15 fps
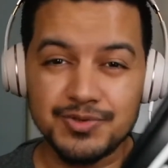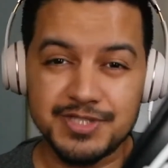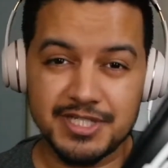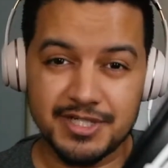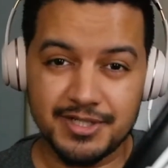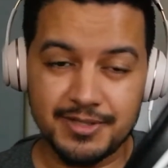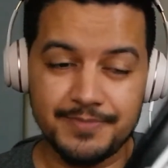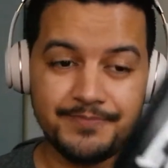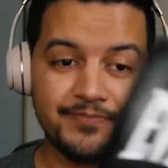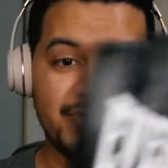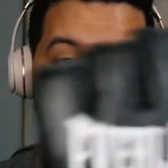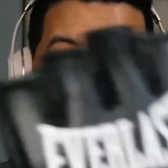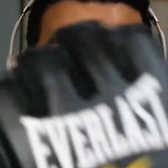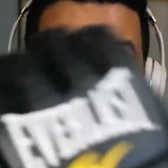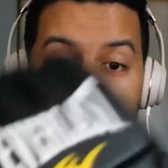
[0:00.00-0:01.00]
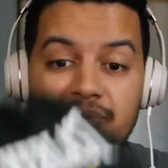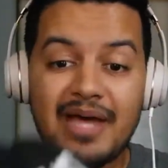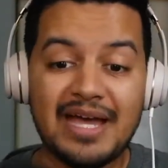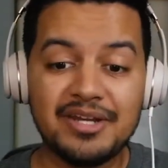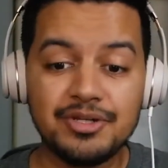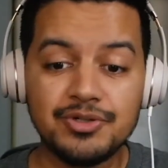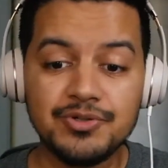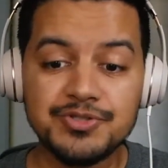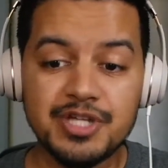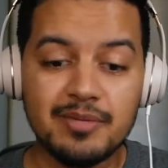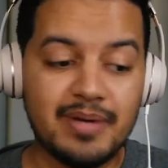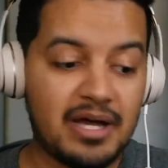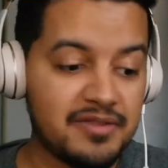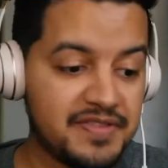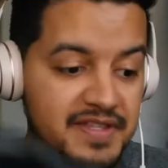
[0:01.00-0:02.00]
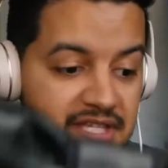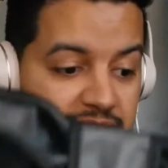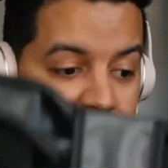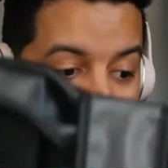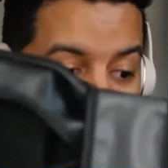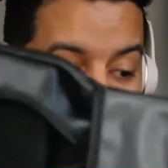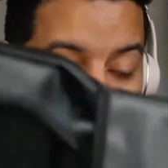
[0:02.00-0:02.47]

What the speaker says: here. The bad news about the